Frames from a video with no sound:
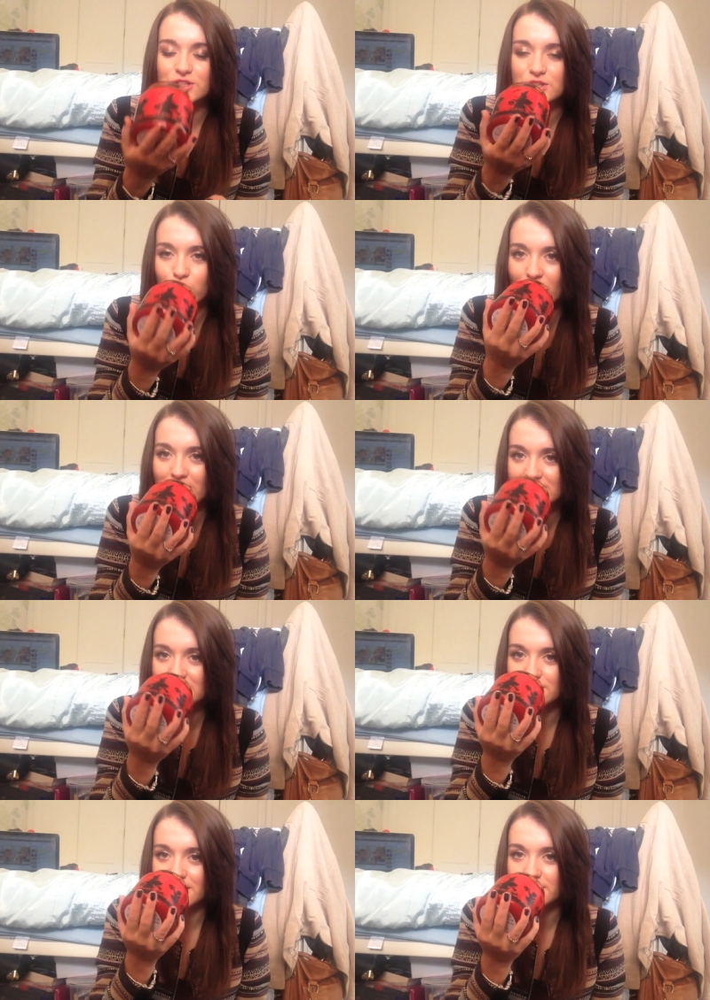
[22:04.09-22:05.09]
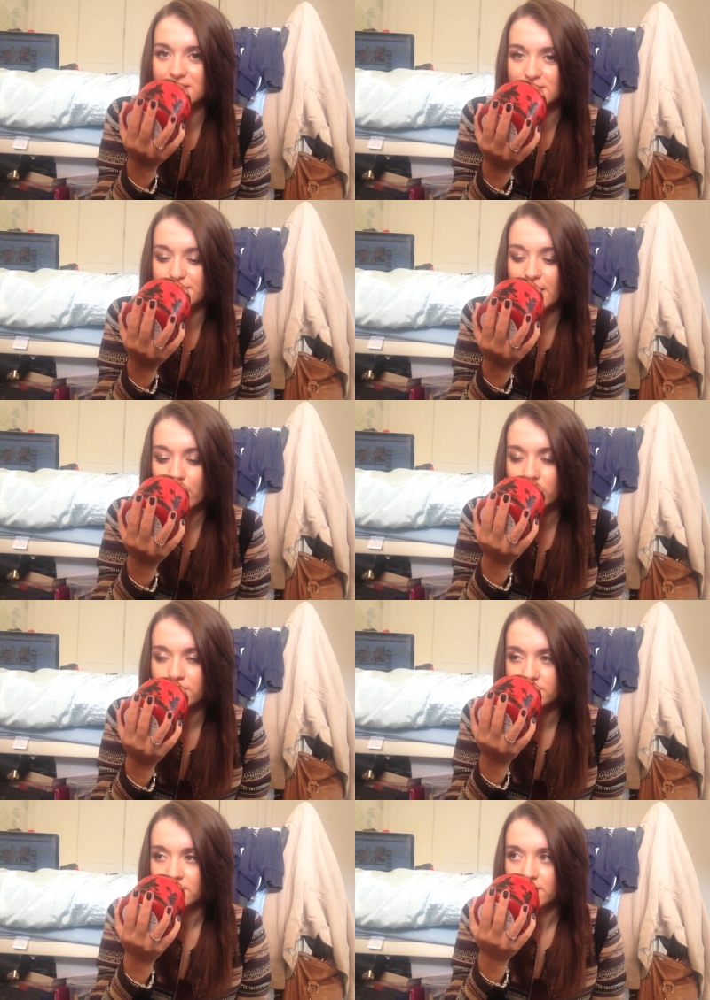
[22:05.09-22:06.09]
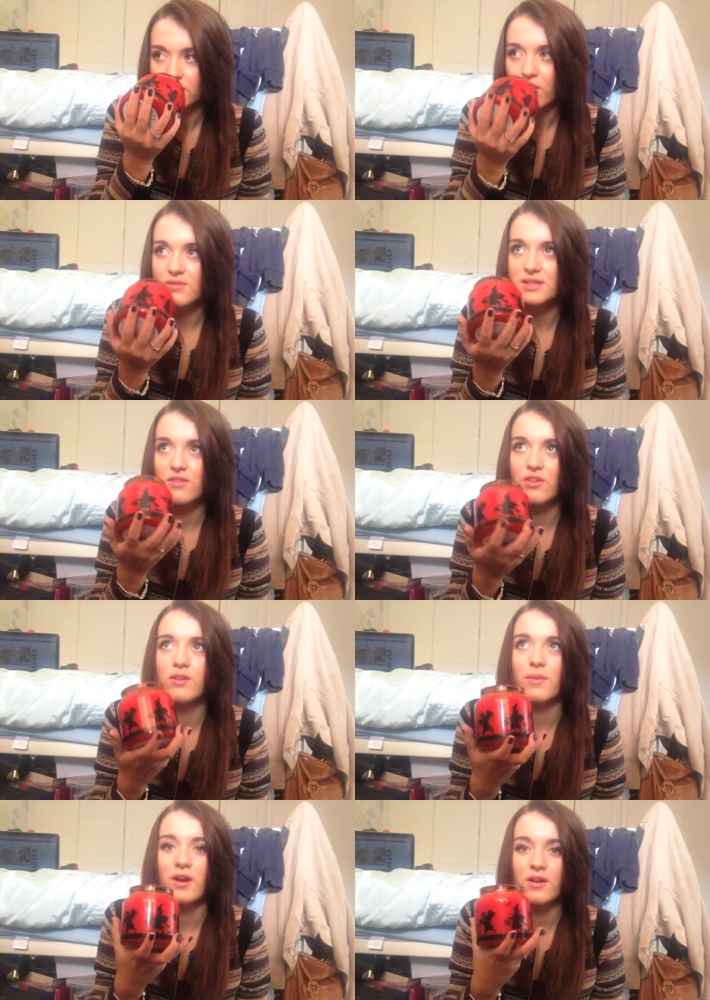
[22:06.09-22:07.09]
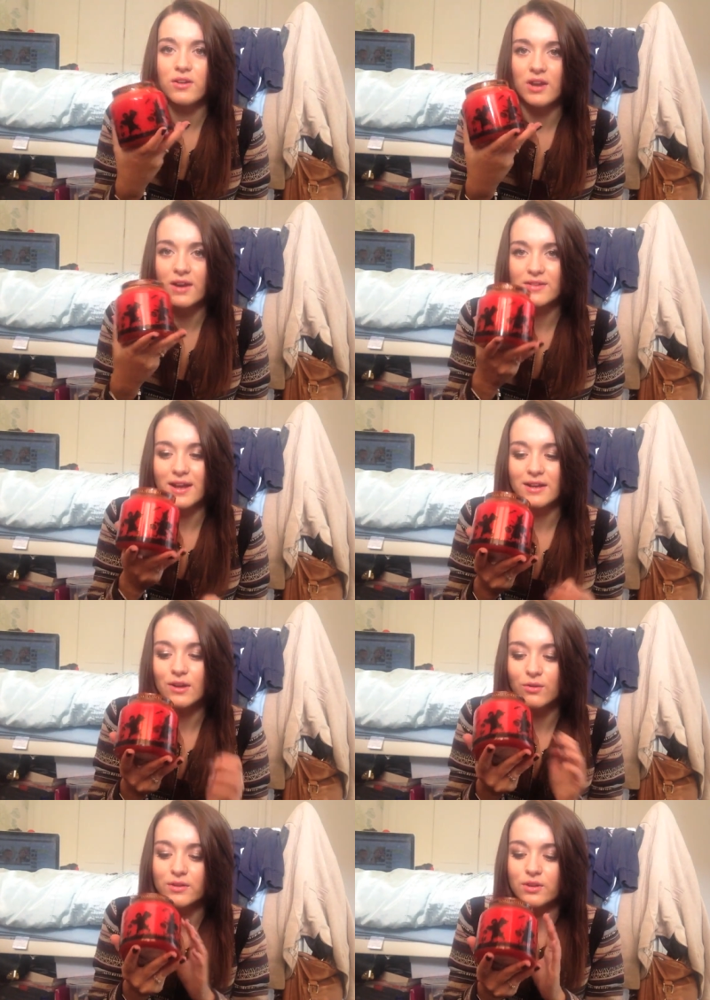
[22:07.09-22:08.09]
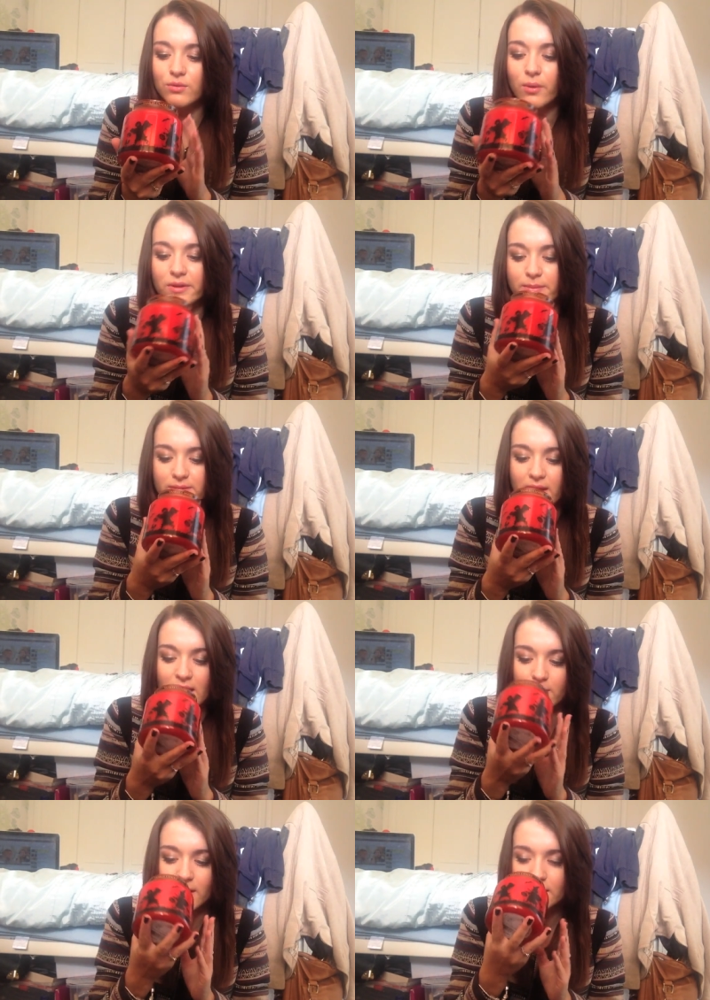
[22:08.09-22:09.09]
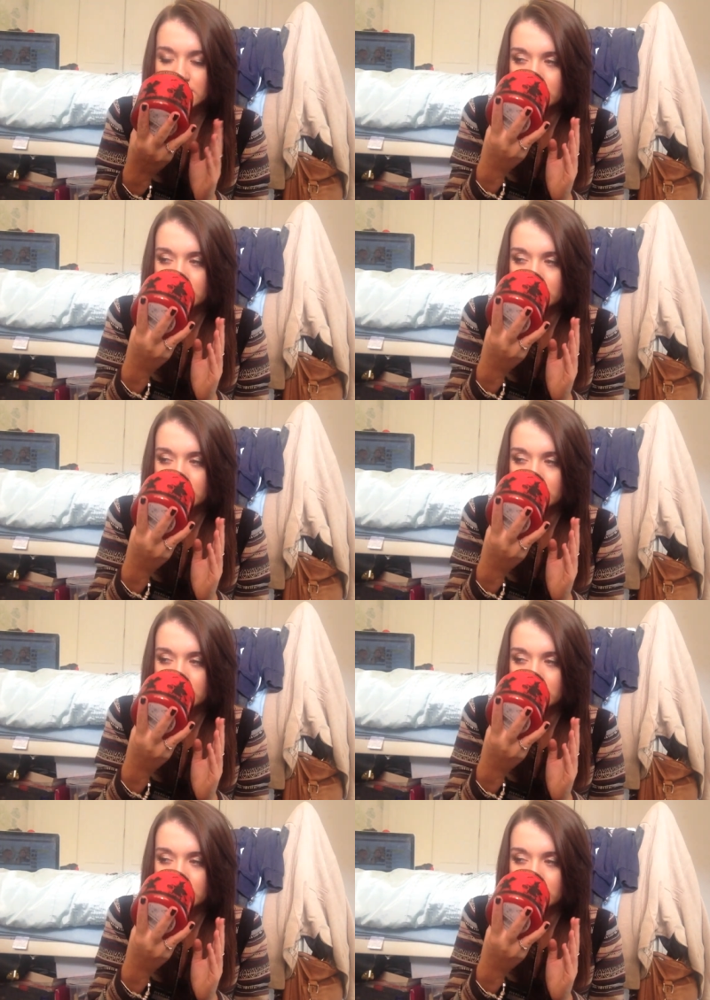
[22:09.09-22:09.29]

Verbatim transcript: a sweet smell. Obviously, if you're in America and you have candy corn, then you'll know what it smells like anyway.